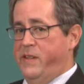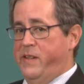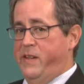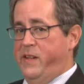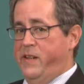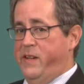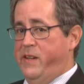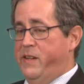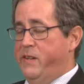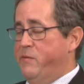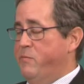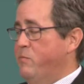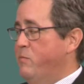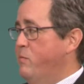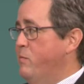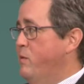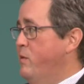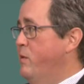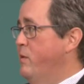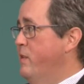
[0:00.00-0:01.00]

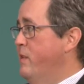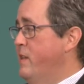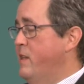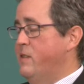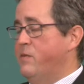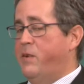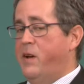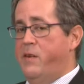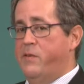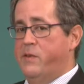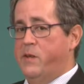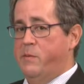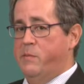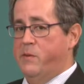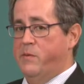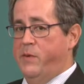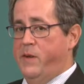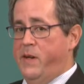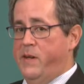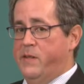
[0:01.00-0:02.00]
well, that's five
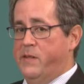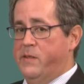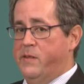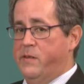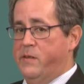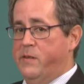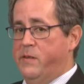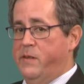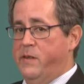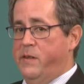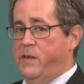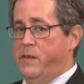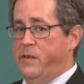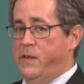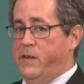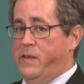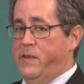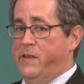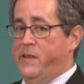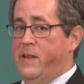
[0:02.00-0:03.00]
times faster.
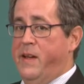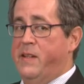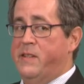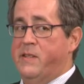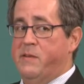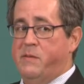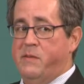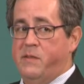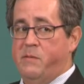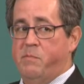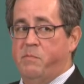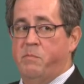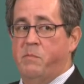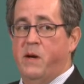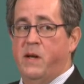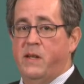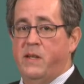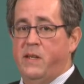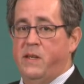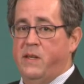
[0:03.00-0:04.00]
That's
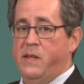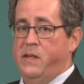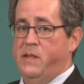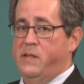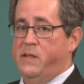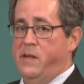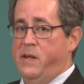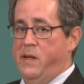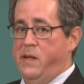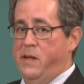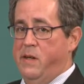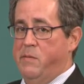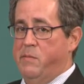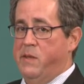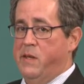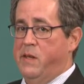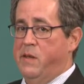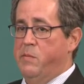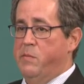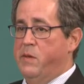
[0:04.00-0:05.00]
money and time
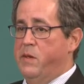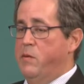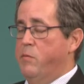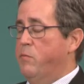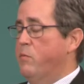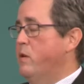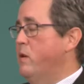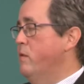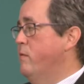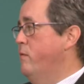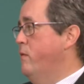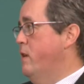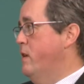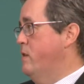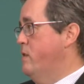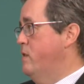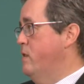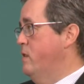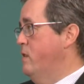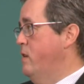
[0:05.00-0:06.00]
that can be
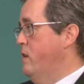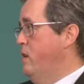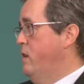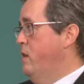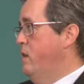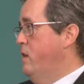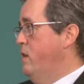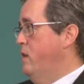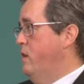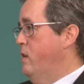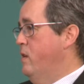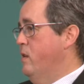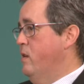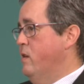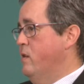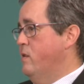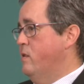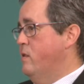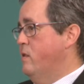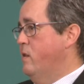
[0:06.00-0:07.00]
reinvested in
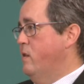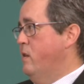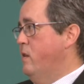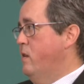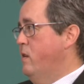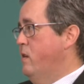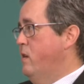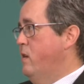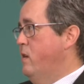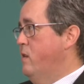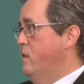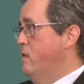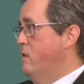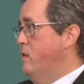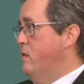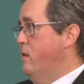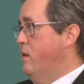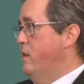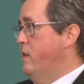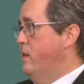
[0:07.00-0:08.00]
this. And
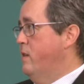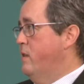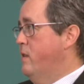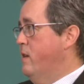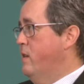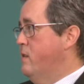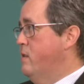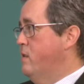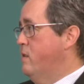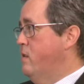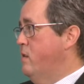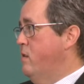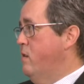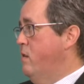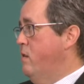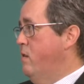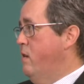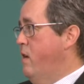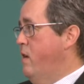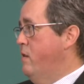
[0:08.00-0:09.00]
so I think that's, you know,
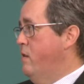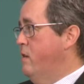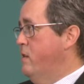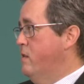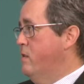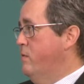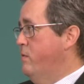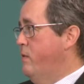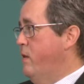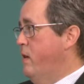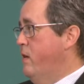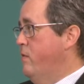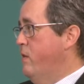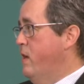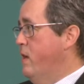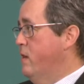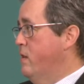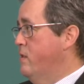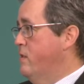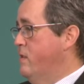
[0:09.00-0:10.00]
how do you get to
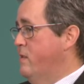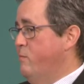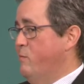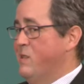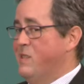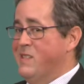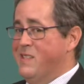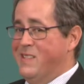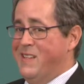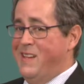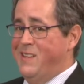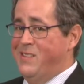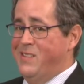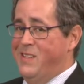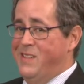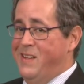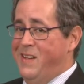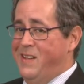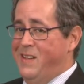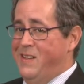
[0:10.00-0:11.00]
5X, which is
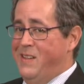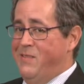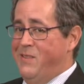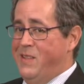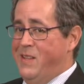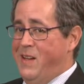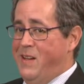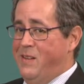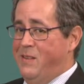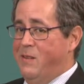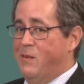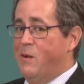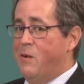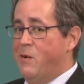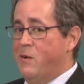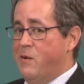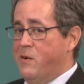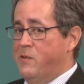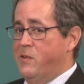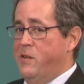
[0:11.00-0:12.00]
actually not even that
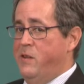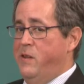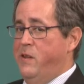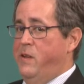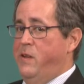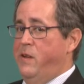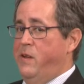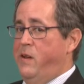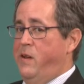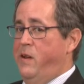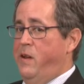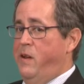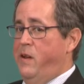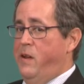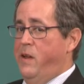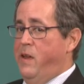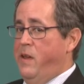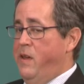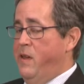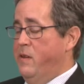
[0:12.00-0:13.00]
large.
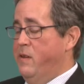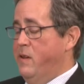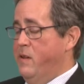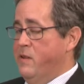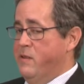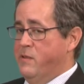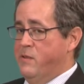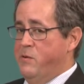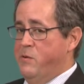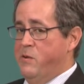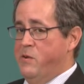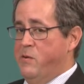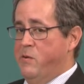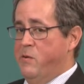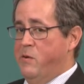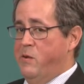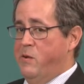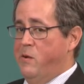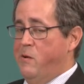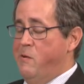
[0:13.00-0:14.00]
And as noted
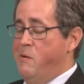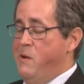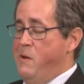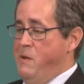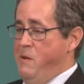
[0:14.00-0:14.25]
earlier,